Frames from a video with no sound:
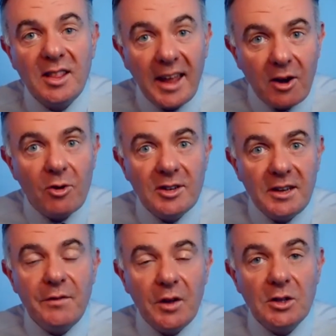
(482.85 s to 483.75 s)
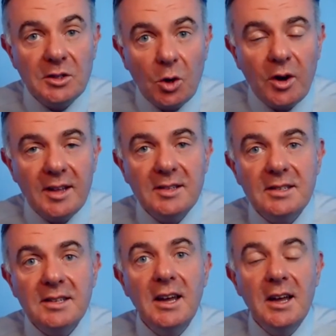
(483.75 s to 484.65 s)
They are a difficult
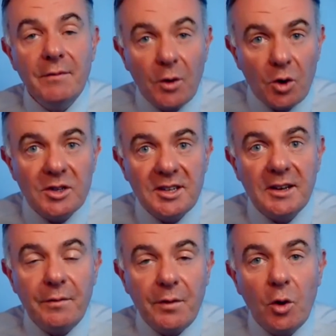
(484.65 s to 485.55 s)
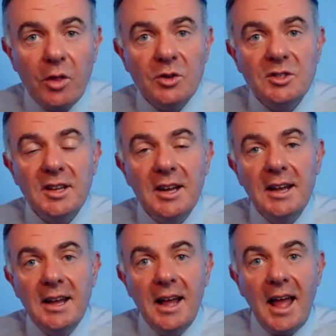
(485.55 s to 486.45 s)
audience for us and for others.
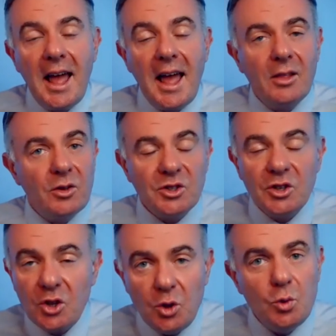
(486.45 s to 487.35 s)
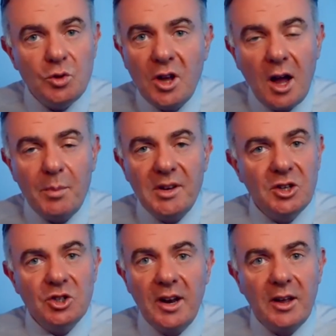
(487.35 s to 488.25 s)
There's huge
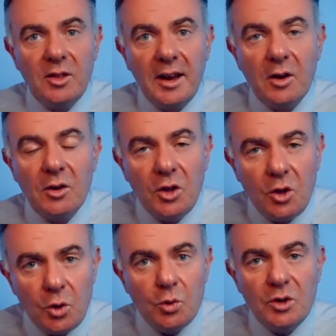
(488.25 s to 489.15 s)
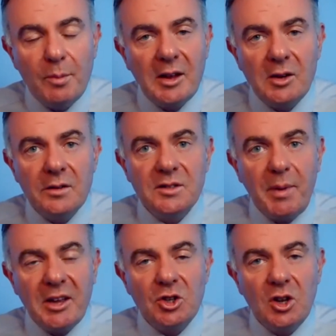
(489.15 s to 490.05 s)
competition out there, huge amount of
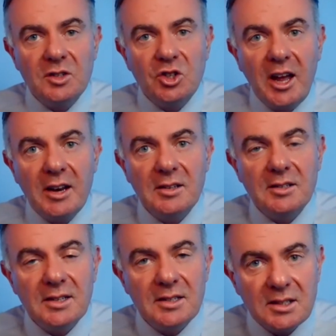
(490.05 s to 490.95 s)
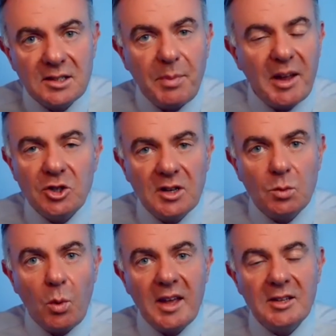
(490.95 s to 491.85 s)
specialist channels and
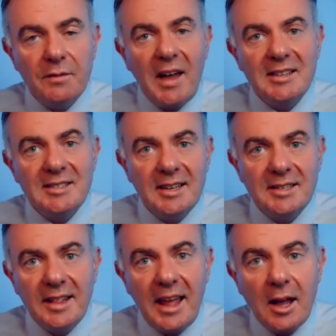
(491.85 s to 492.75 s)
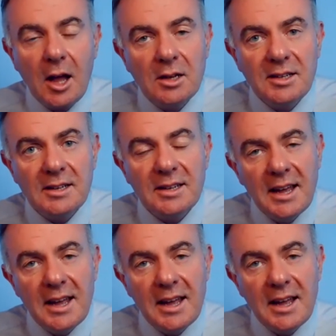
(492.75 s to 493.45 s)
specialist ways of accessing that content.